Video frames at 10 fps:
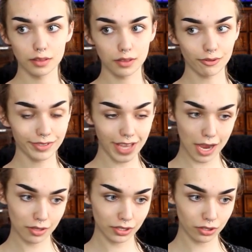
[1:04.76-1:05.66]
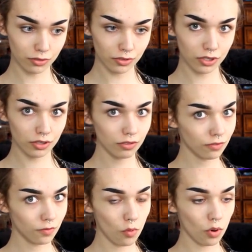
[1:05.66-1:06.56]
those callus over
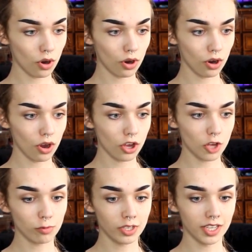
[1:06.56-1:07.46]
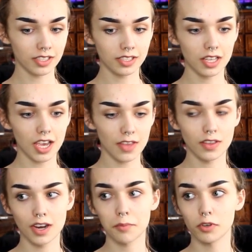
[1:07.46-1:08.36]
for a couple days, and
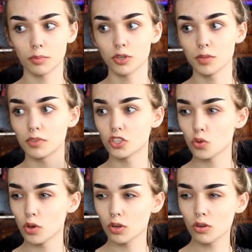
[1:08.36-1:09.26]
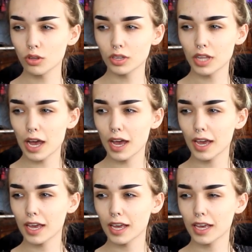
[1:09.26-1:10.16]
then I'm going to put them in soil
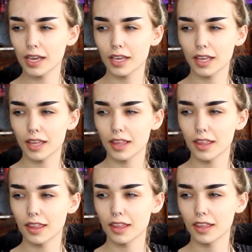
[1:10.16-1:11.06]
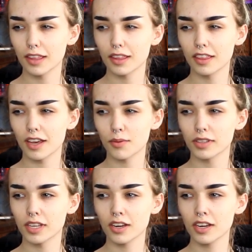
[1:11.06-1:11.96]
like that
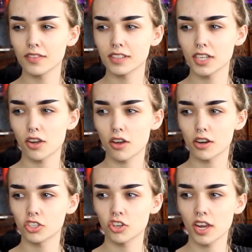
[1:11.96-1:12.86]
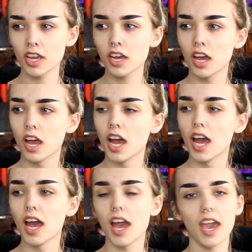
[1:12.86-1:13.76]
right there in that terracotta tray.
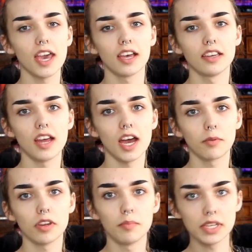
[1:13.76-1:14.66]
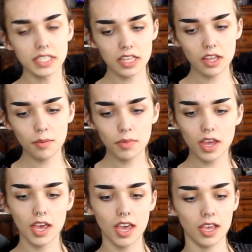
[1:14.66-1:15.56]
And I'm going to mist them,
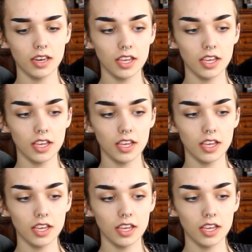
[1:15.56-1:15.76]
and